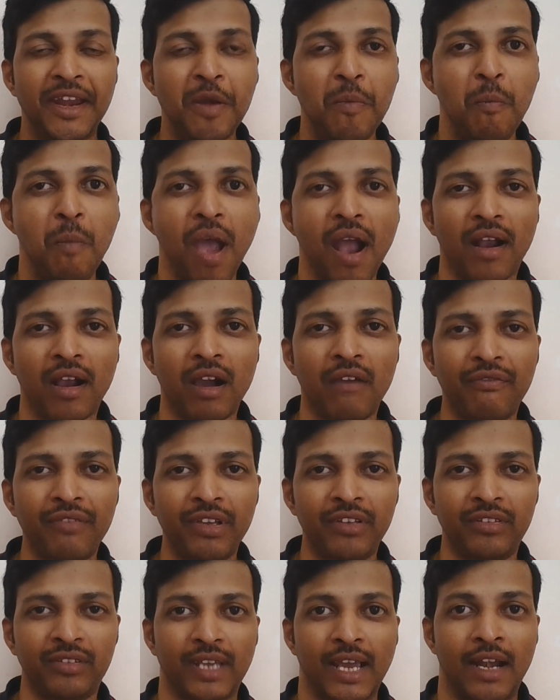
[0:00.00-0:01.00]
In back
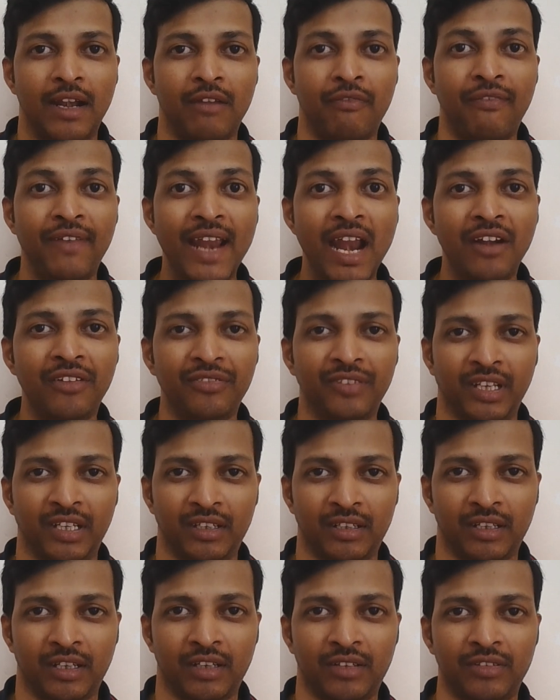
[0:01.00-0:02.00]
office and finance
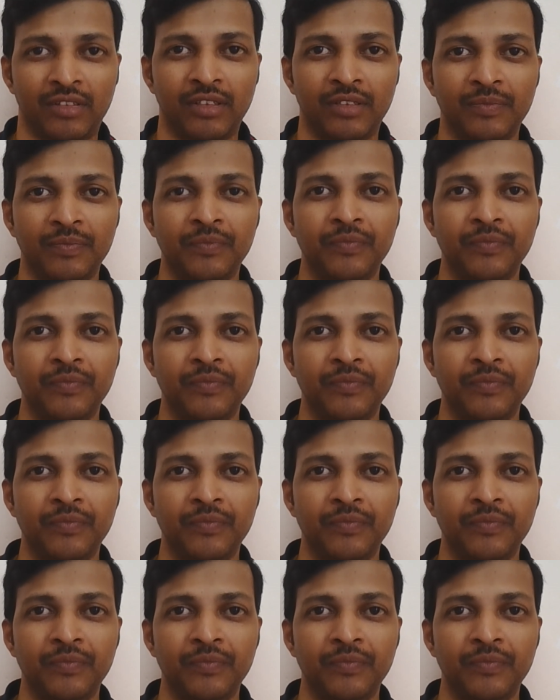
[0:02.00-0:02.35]
sectors,